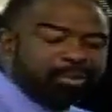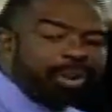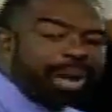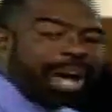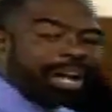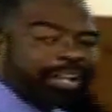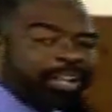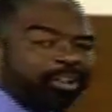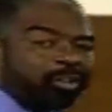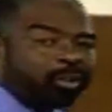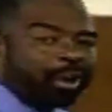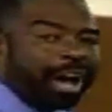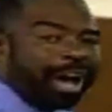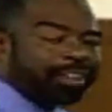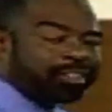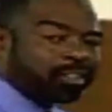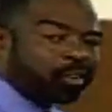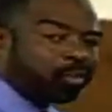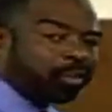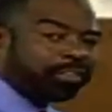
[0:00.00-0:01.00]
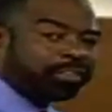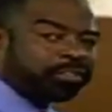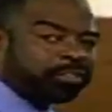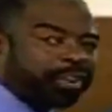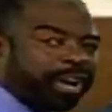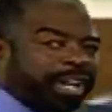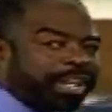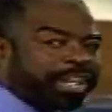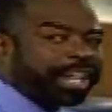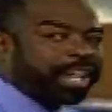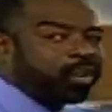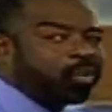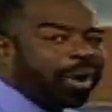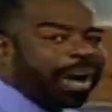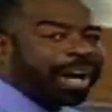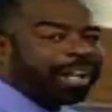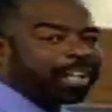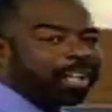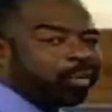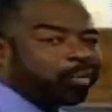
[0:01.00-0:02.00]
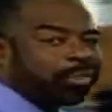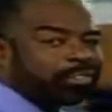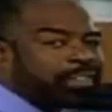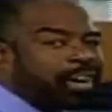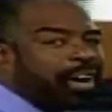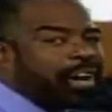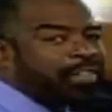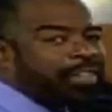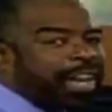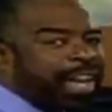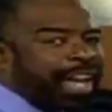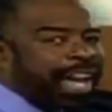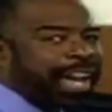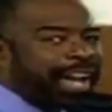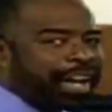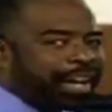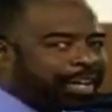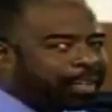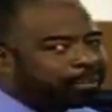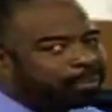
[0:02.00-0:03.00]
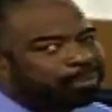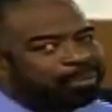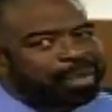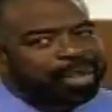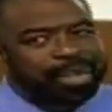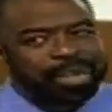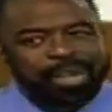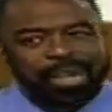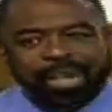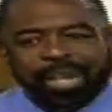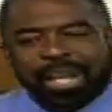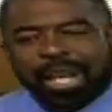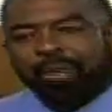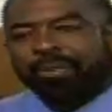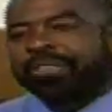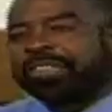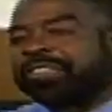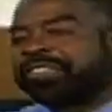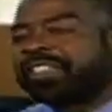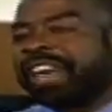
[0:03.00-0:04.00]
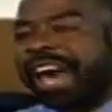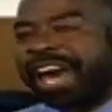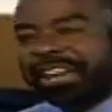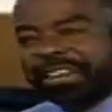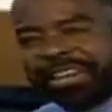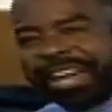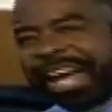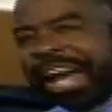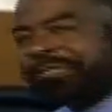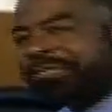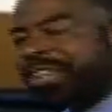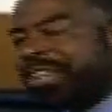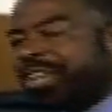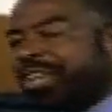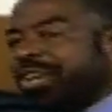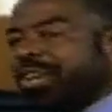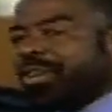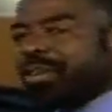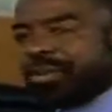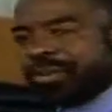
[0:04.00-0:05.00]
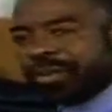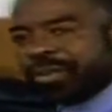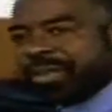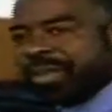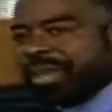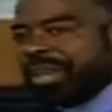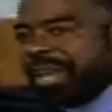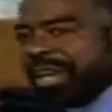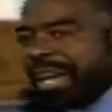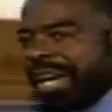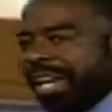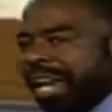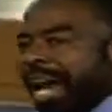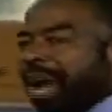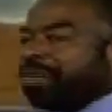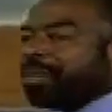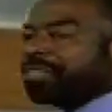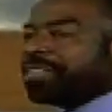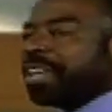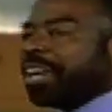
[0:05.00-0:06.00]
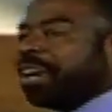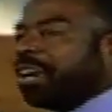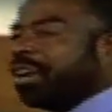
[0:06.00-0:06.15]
of Rockin' Roger was drinking while he was on the air. It was a Saturday afternoon, and I was the